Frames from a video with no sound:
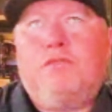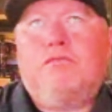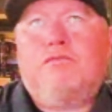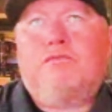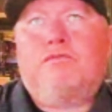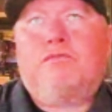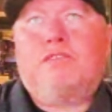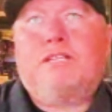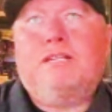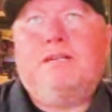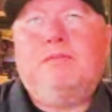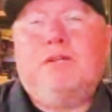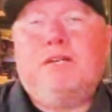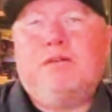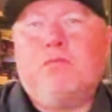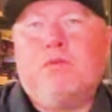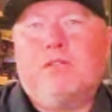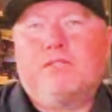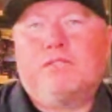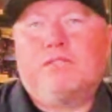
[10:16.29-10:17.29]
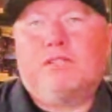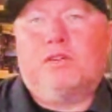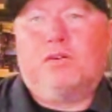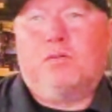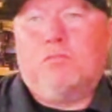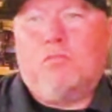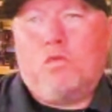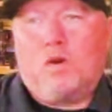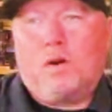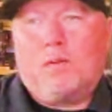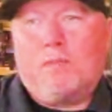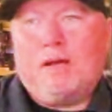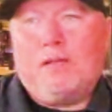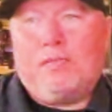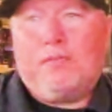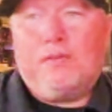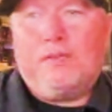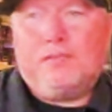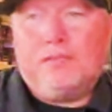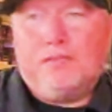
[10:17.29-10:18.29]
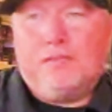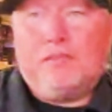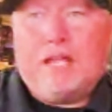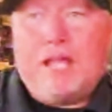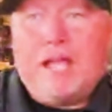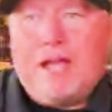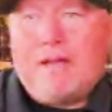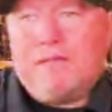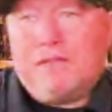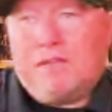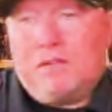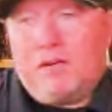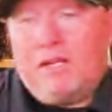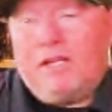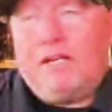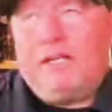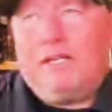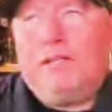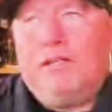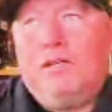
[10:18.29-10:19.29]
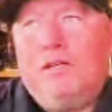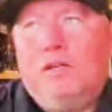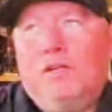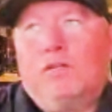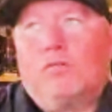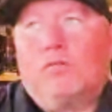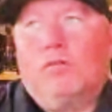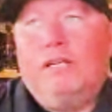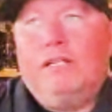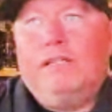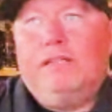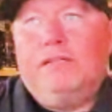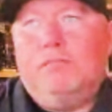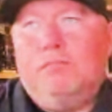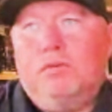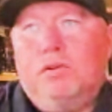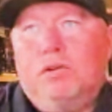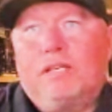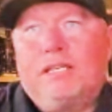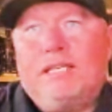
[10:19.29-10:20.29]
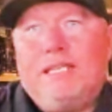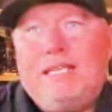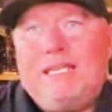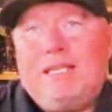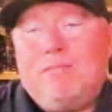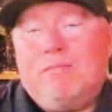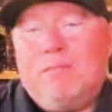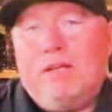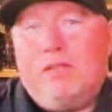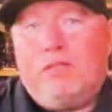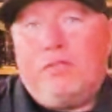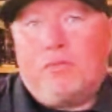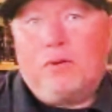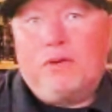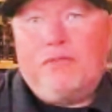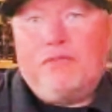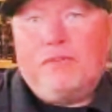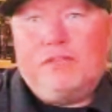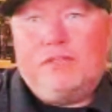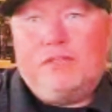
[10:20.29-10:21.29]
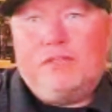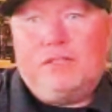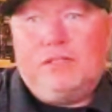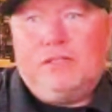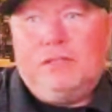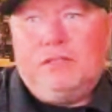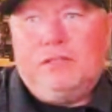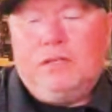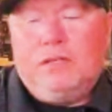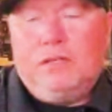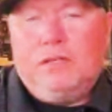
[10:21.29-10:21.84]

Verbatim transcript: if anybody wants to learn more about this if they haven't already read the book e-myth revisited